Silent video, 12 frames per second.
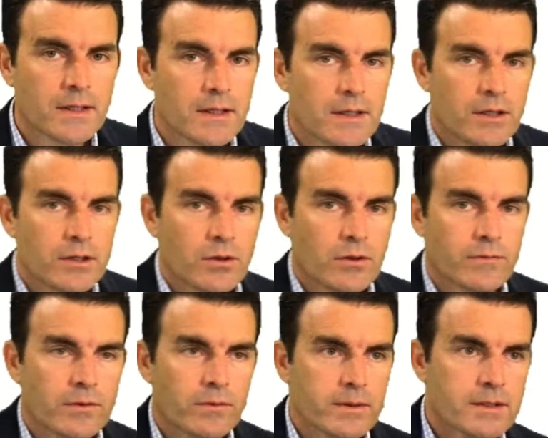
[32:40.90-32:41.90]
If
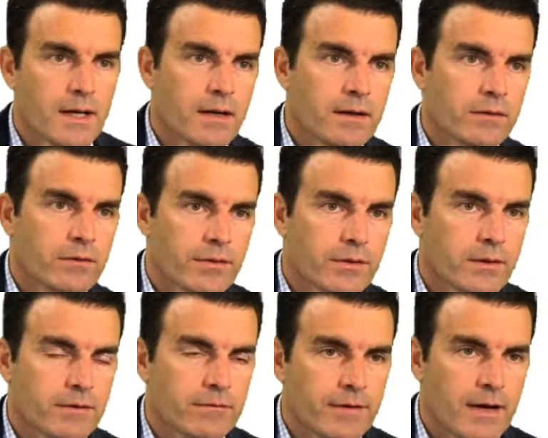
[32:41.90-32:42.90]
they're retiring, they're
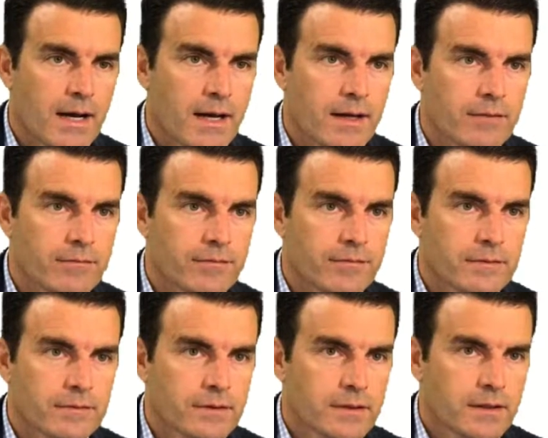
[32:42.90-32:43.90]
35,
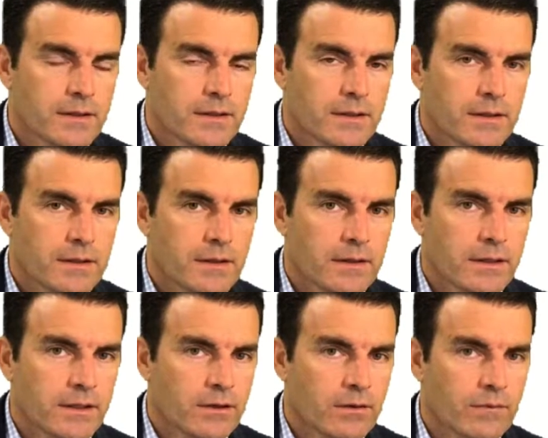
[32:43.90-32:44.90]

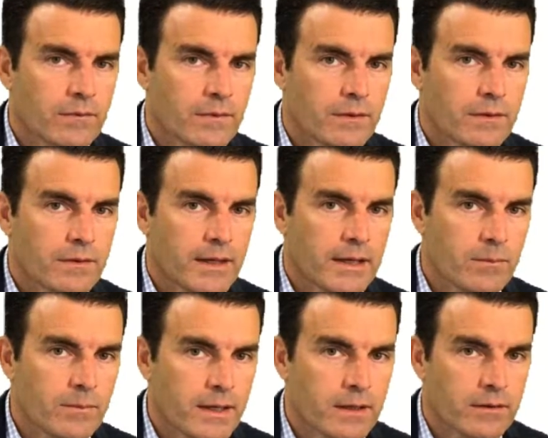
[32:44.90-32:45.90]
they're not
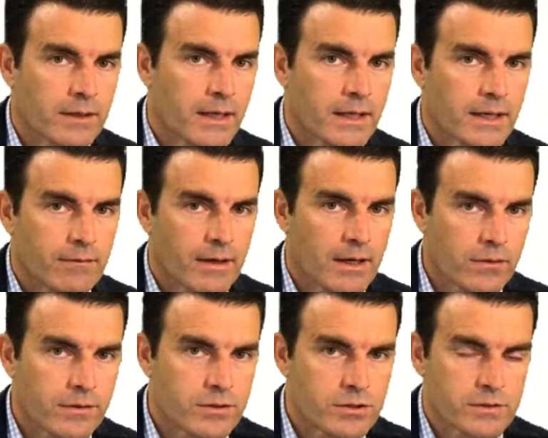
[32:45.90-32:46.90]
going to have health
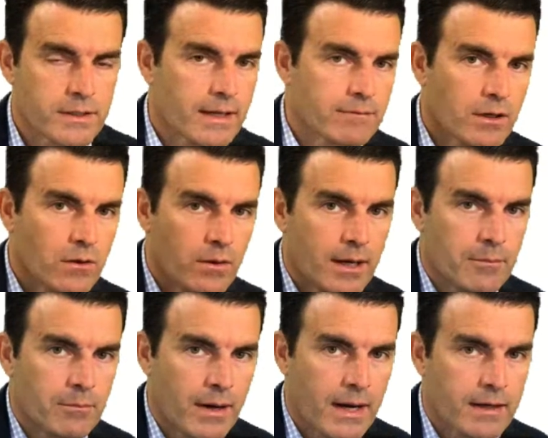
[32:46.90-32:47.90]
insurance. They're going to have to go out
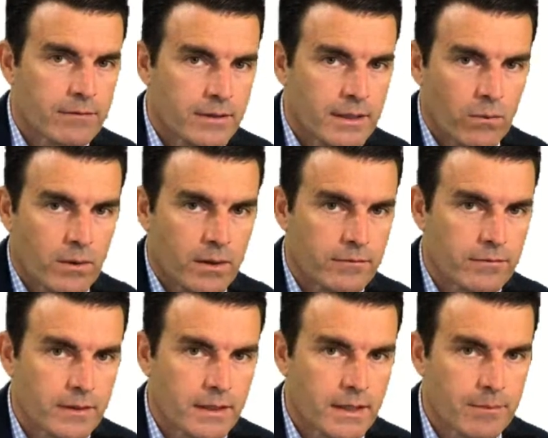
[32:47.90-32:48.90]
and buy it if they're not working for
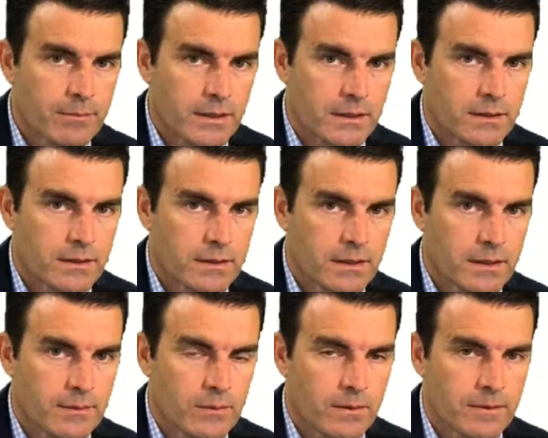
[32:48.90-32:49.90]
a company
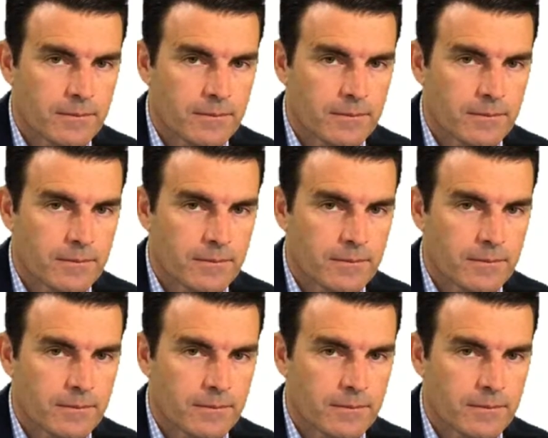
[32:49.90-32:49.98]
anymore.